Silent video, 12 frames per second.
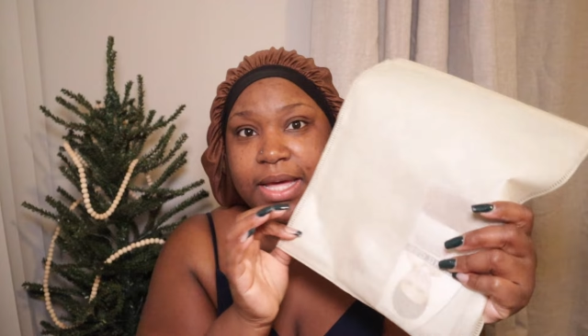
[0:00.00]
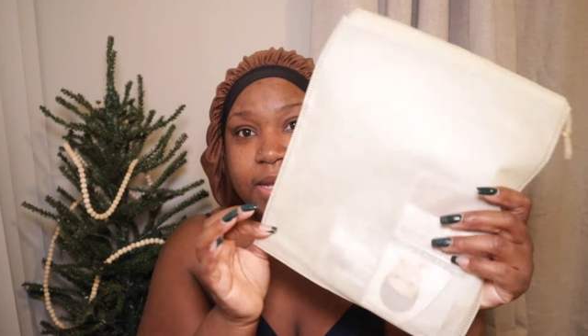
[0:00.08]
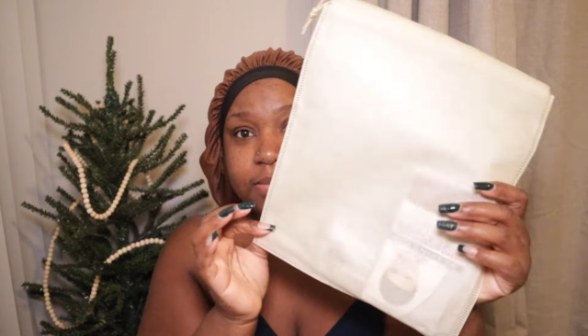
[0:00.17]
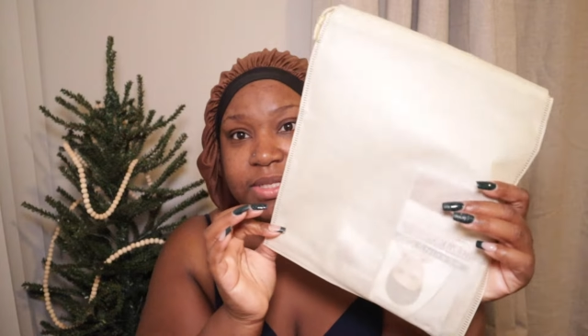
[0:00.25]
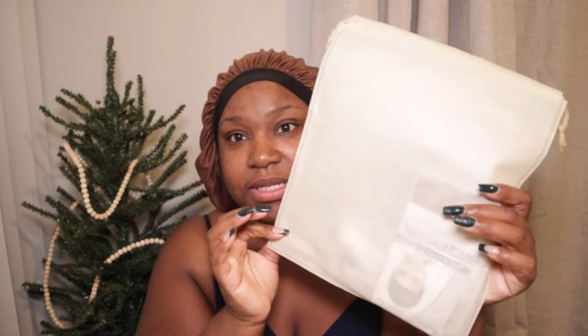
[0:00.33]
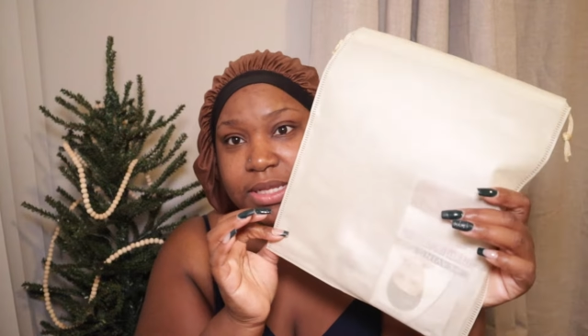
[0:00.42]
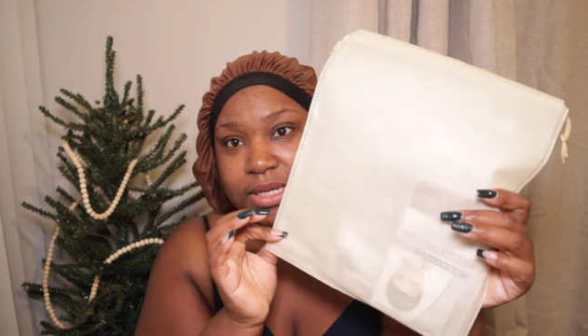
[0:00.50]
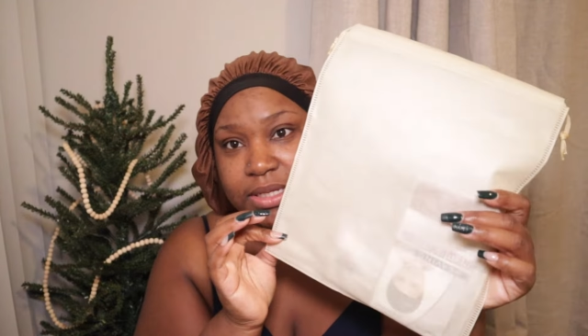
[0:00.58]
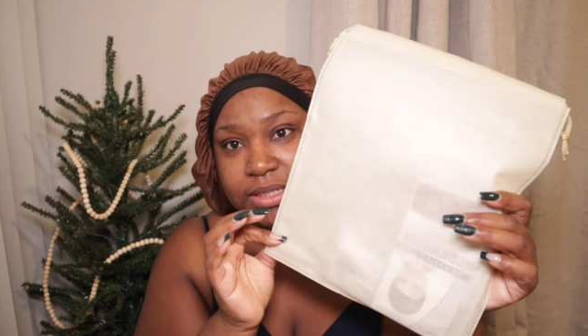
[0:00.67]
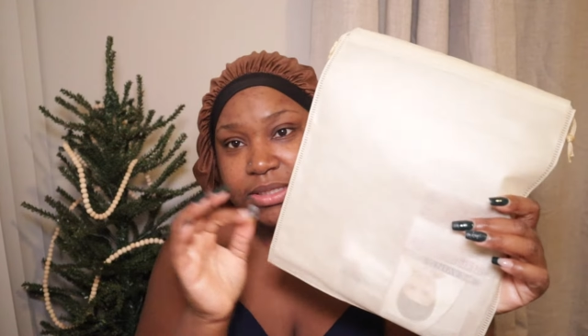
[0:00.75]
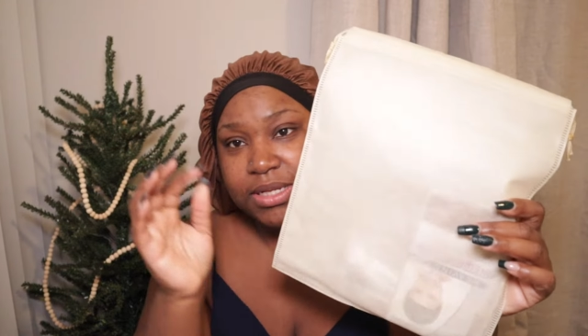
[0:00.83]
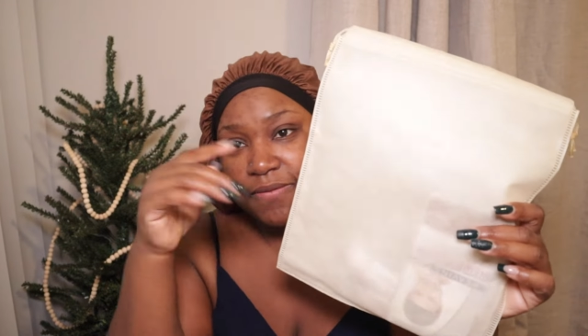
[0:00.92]
comes in
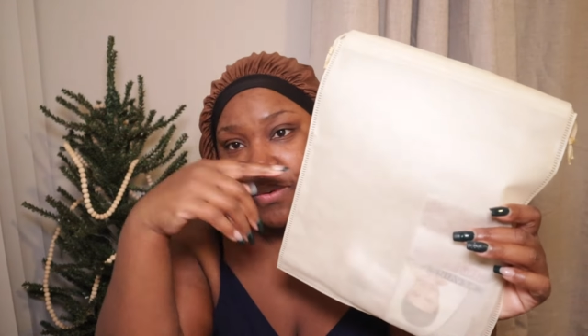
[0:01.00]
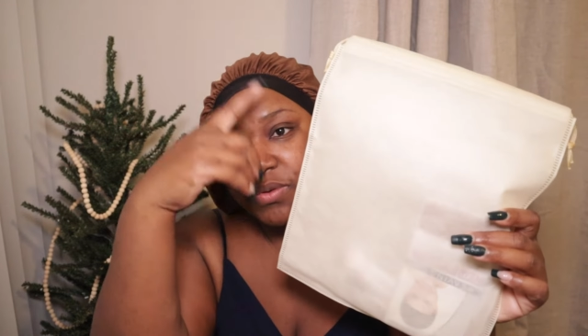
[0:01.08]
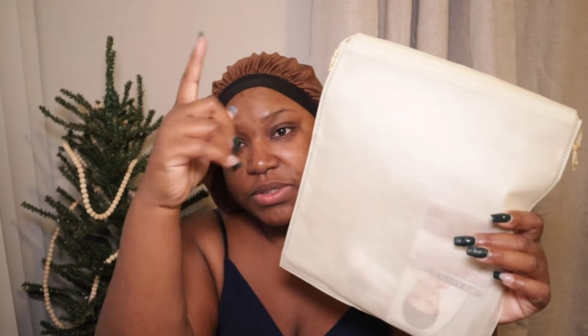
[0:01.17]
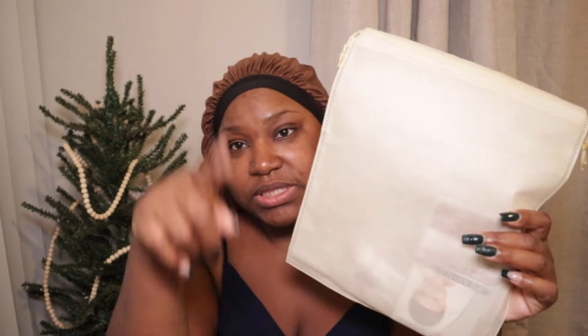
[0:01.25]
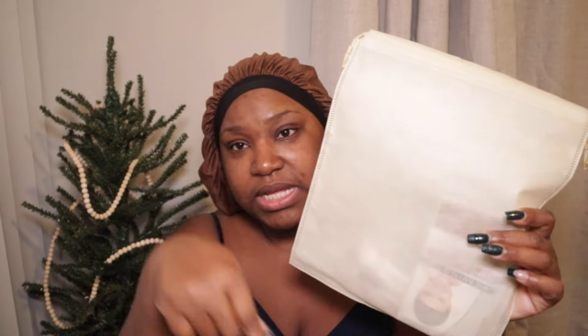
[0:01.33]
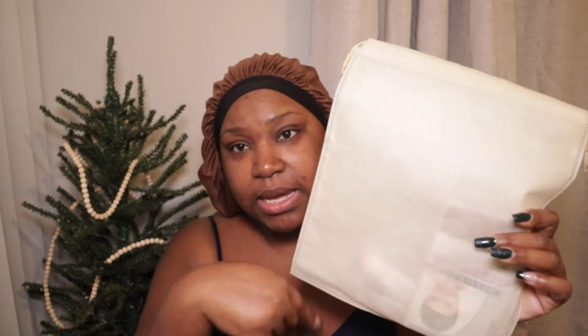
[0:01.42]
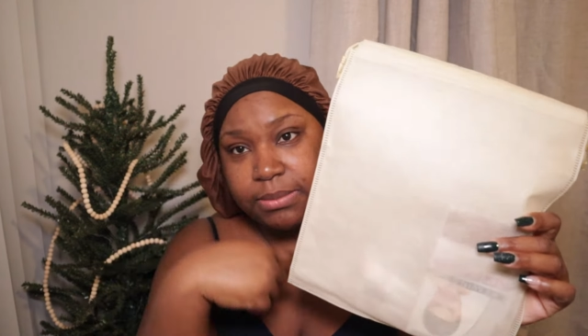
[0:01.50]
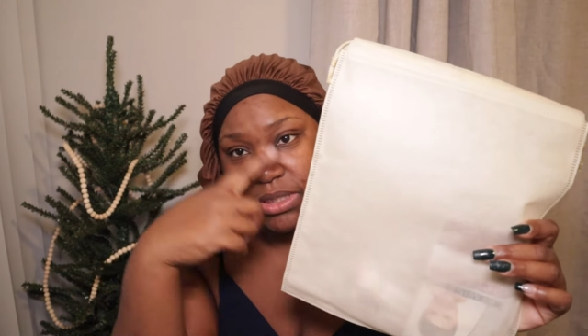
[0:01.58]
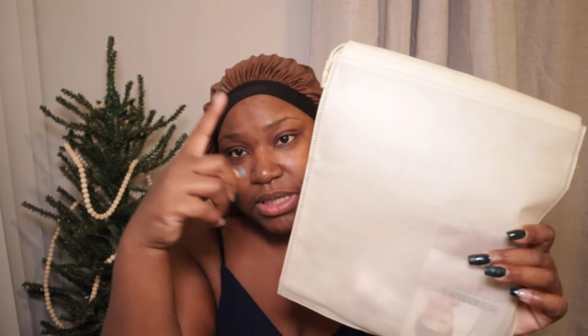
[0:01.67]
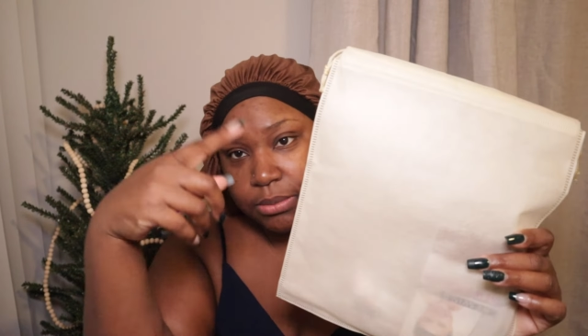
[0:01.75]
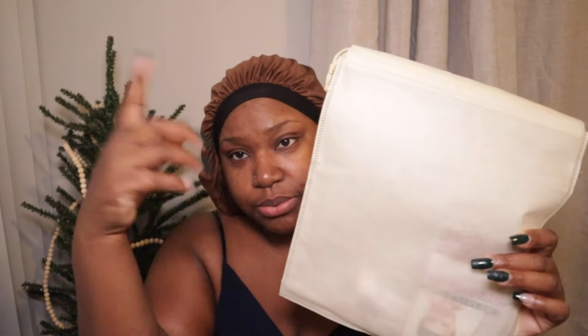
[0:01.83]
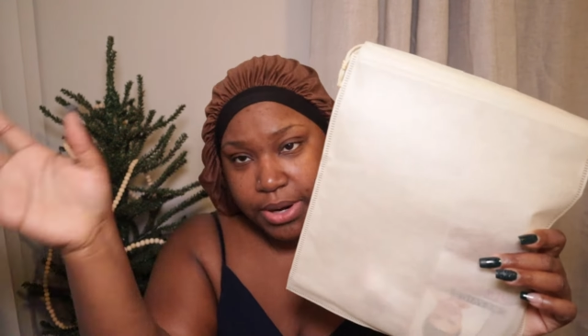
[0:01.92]
this, and of course the
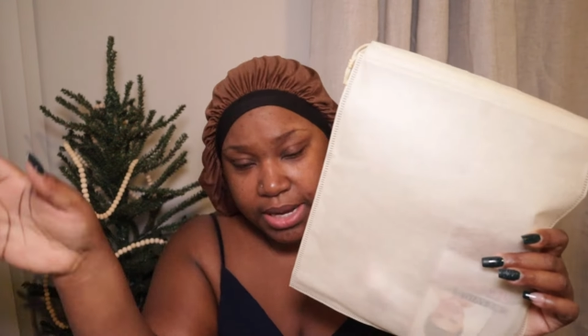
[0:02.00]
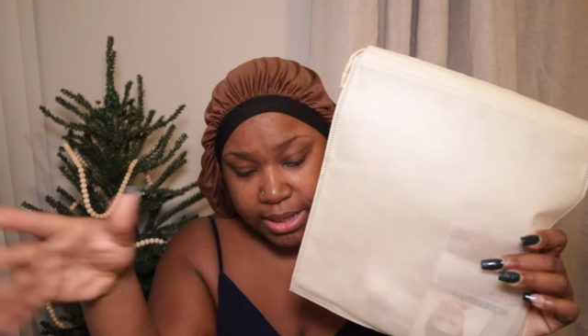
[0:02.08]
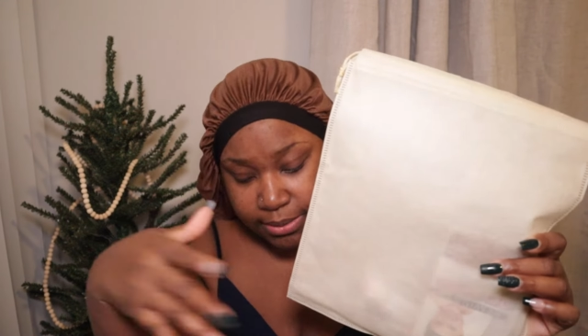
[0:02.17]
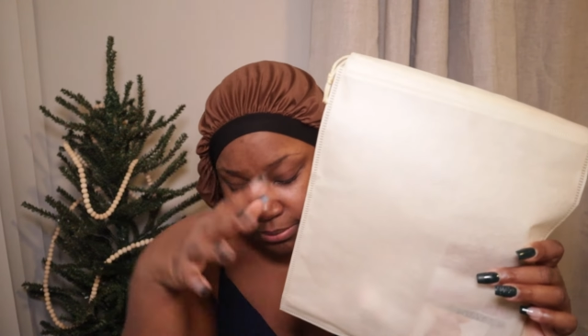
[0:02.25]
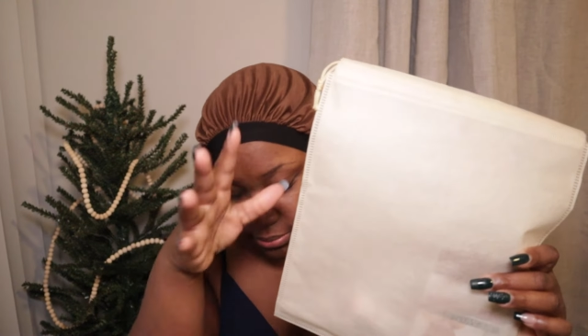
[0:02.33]
Amazon Prime.